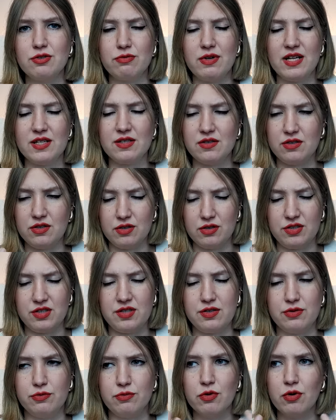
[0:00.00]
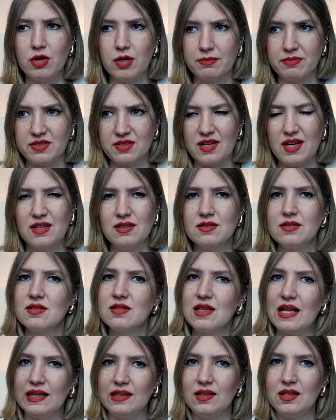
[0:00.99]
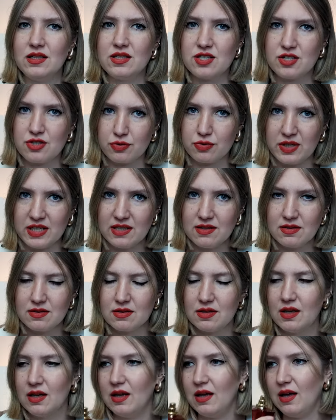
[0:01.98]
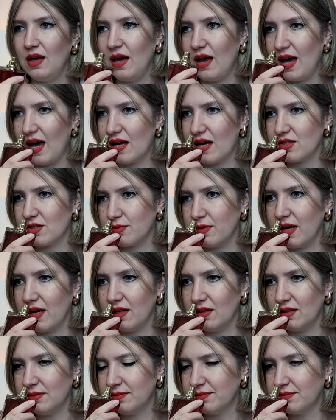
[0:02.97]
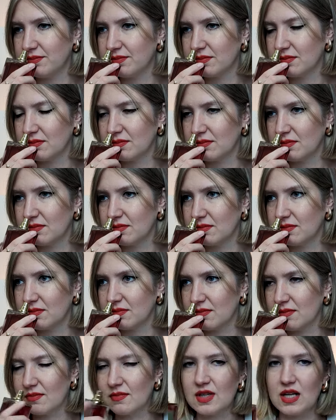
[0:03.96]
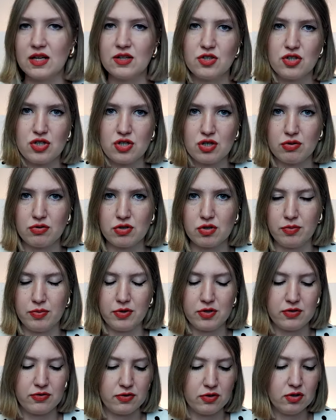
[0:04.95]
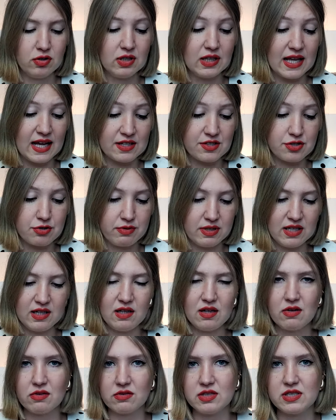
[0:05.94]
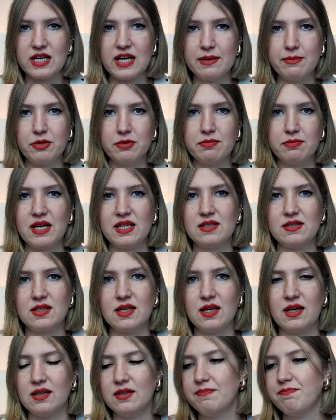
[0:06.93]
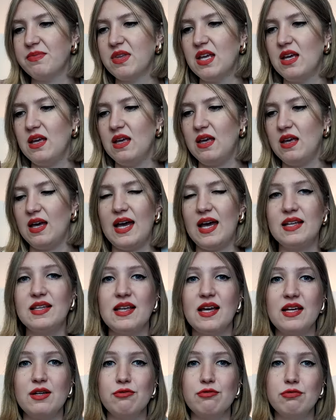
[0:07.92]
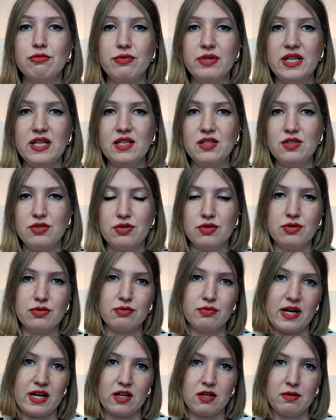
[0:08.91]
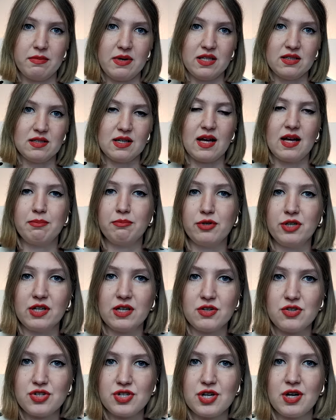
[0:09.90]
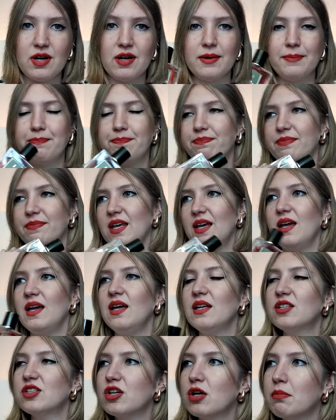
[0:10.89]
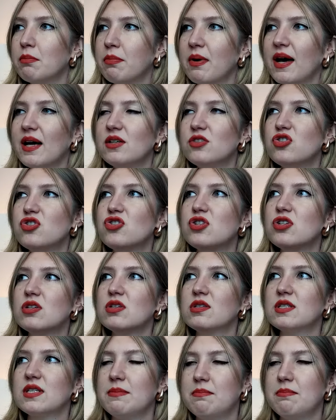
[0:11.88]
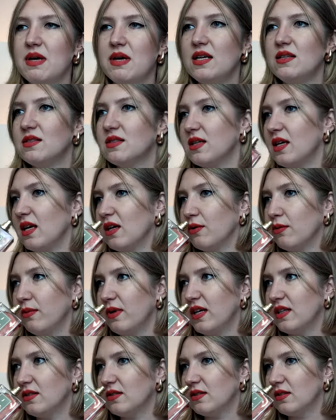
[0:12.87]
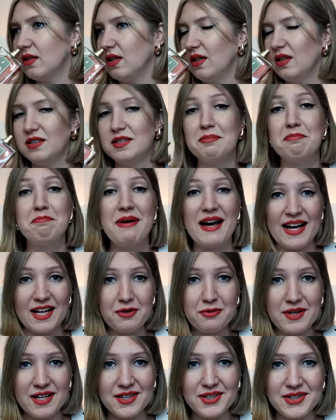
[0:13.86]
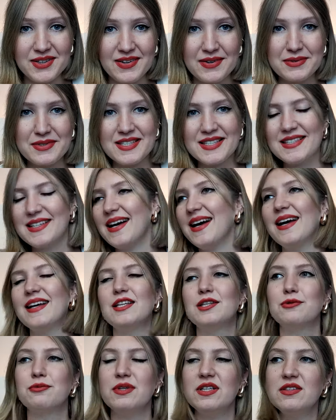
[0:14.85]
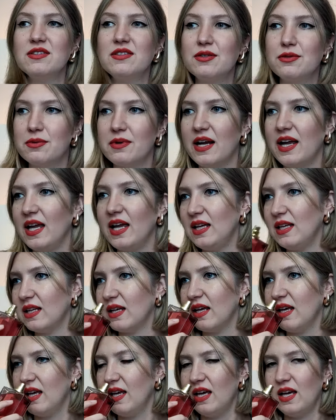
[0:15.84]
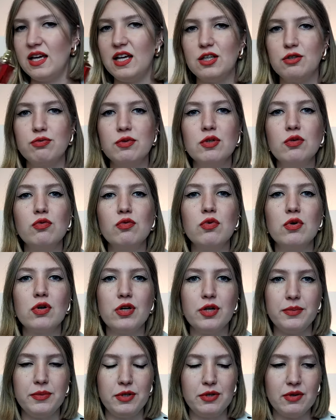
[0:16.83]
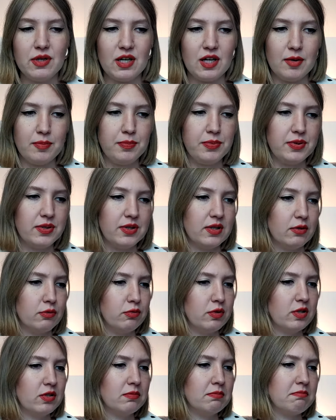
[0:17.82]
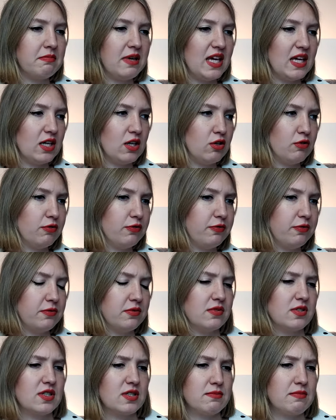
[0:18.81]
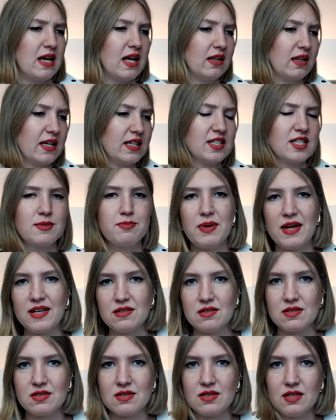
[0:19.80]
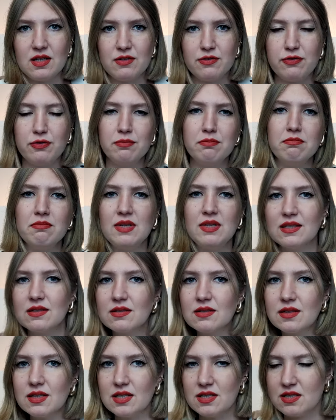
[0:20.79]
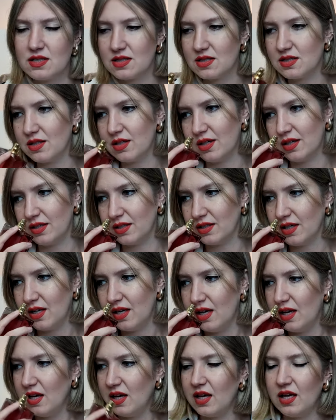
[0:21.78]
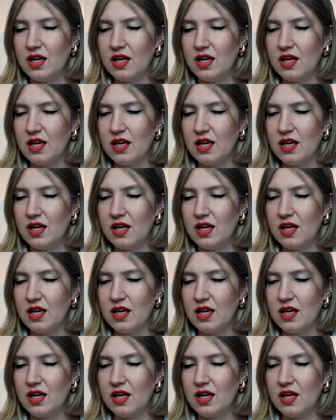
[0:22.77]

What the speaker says: this resinous warmth and slightly sweet as well. So beautiful. Lasts really long time on my skin, and I really do recommend Ambre Khandjar. It combines just amazing with the bad weather outside, with the rain. It will warm you up, will make you smell expensive, Middle Eastern.